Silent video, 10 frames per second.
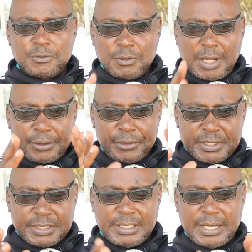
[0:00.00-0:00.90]
to narrow
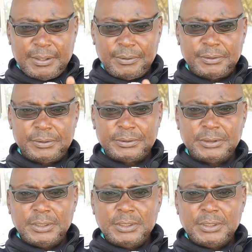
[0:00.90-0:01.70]
it down